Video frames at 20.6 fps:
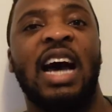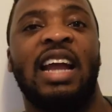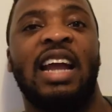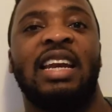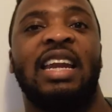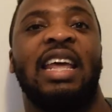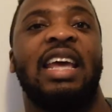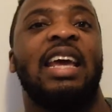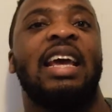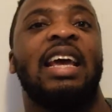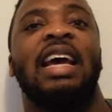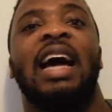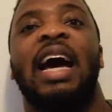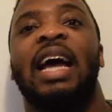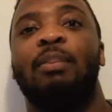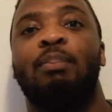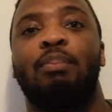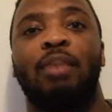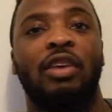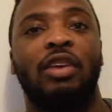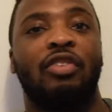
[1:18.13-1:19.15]
And they
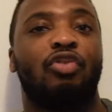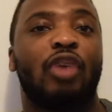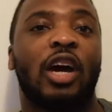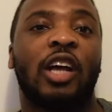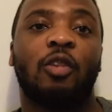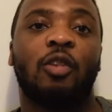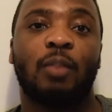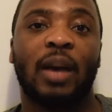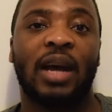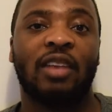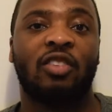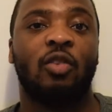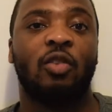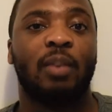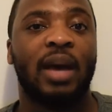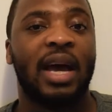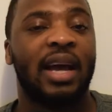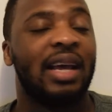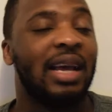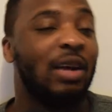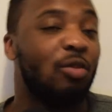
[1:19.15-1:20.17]
had beef tracks back to
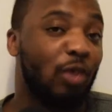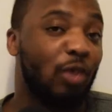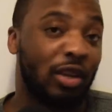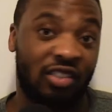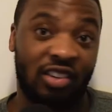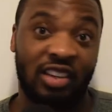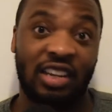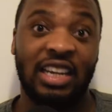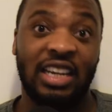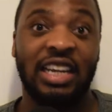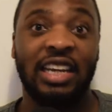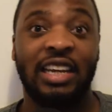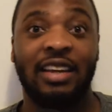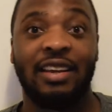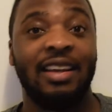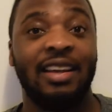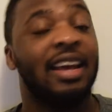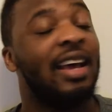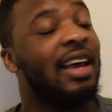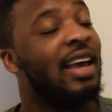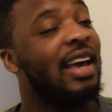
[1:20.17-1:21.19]
back, which he
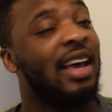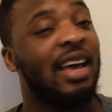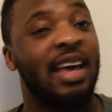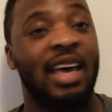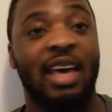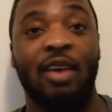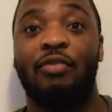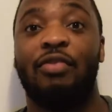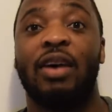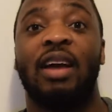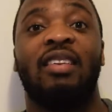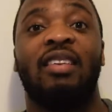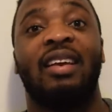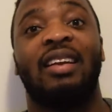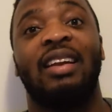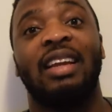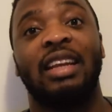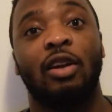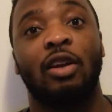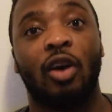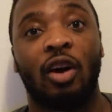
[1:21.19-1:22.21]

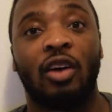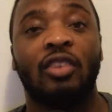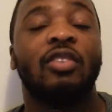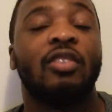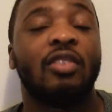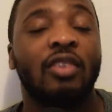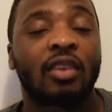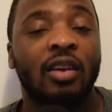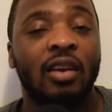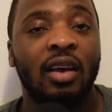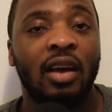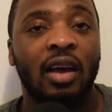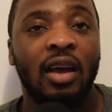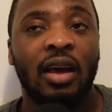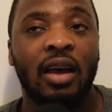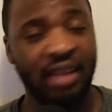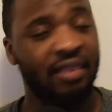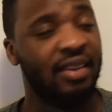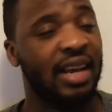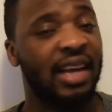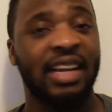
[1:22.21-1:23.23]
emphatically lost.
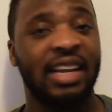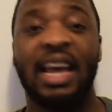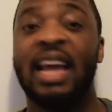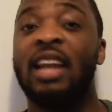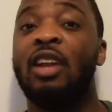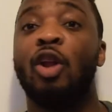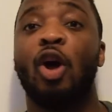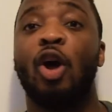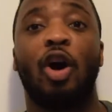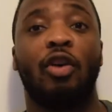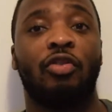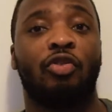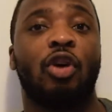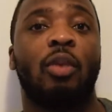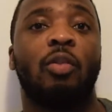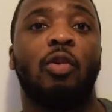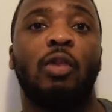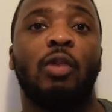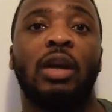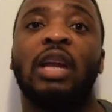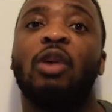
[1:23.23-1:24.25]
He's had a lot of
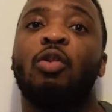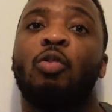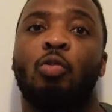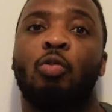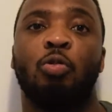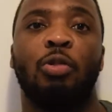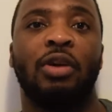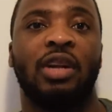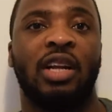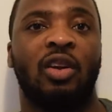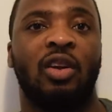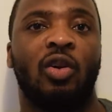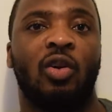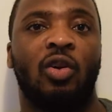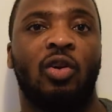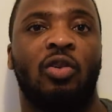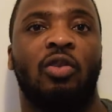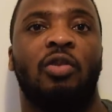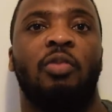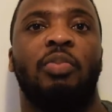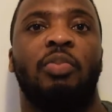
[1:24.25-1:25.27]
trouble with the
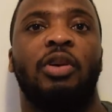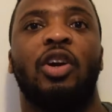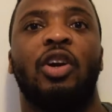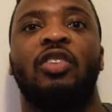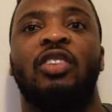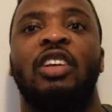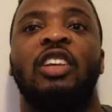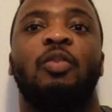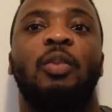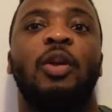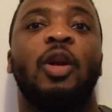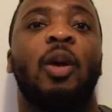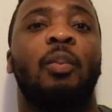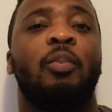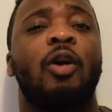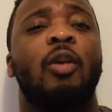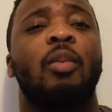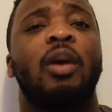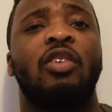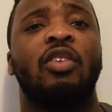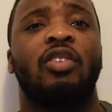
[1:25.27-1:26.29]
law because he's been on
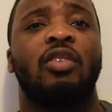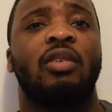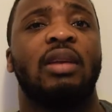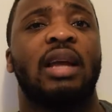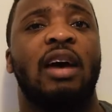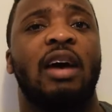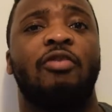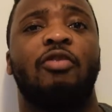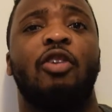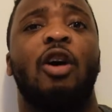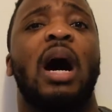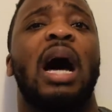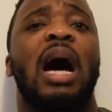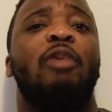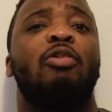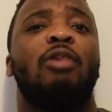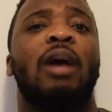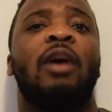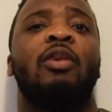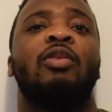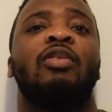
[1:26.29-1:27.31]
probation now for
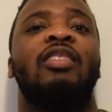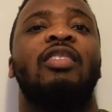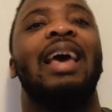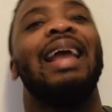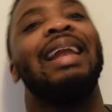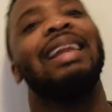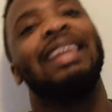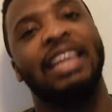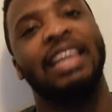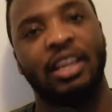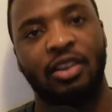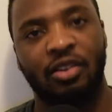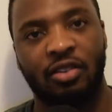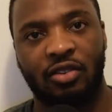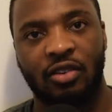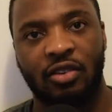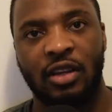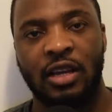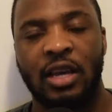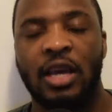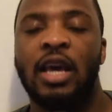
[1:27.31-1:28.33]
around 10
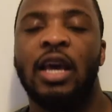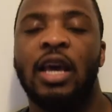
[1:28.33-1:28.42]
years.